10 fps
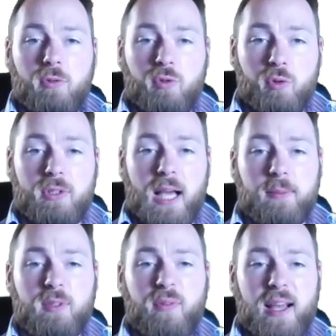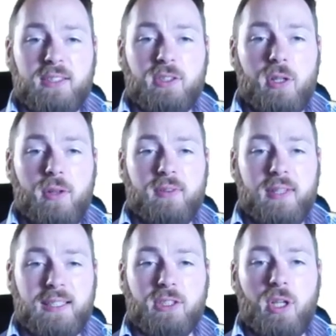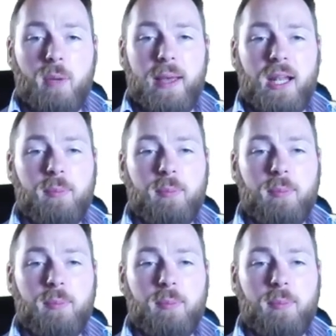two times faster on desktop and up